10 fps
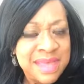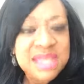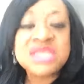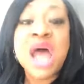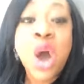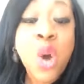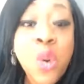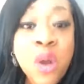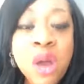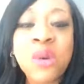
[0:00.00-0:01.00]

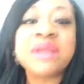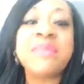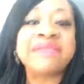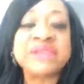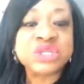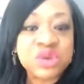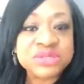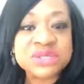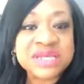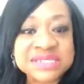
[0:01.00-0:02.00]
No. What about the
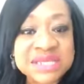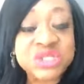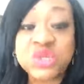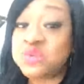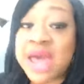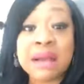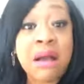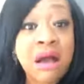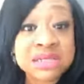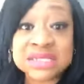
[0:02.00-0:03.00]
scripture that says, do not
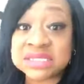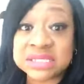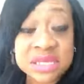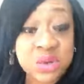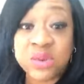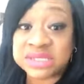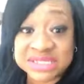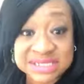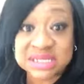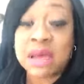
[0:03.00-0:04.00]
cause this little one to
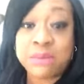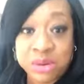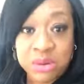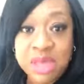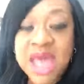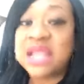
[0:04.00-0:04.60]
stumble,